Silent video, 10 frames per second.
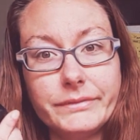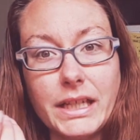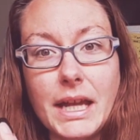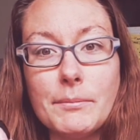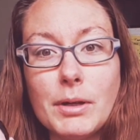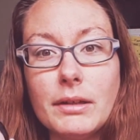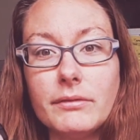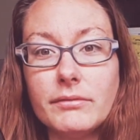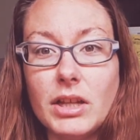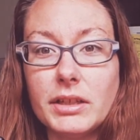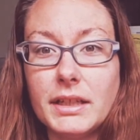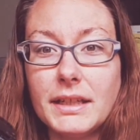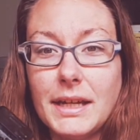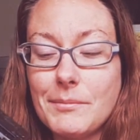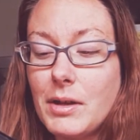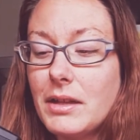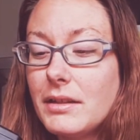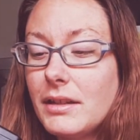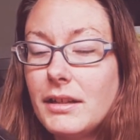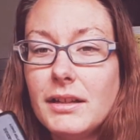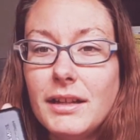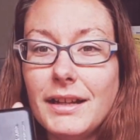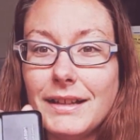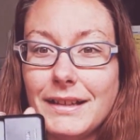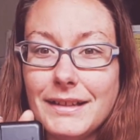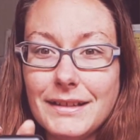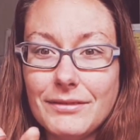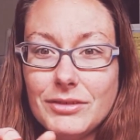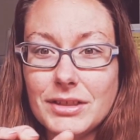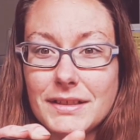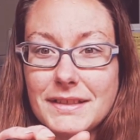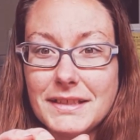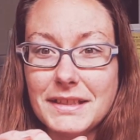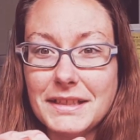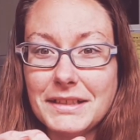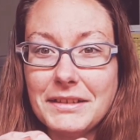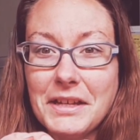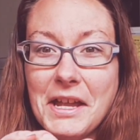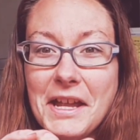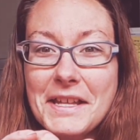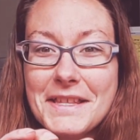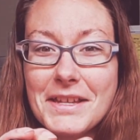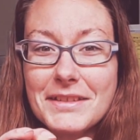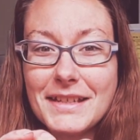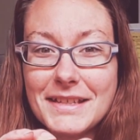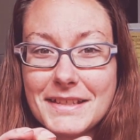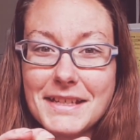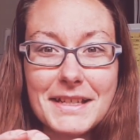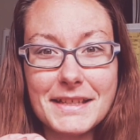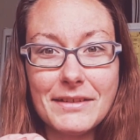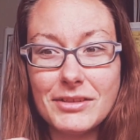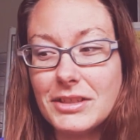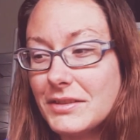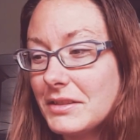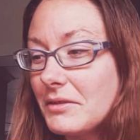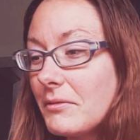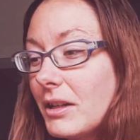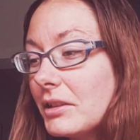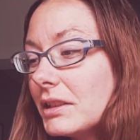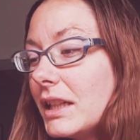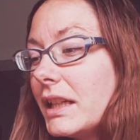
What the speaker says: camera, vlogging camera, and it, you can see it's all dusty because I haven't used it in a while,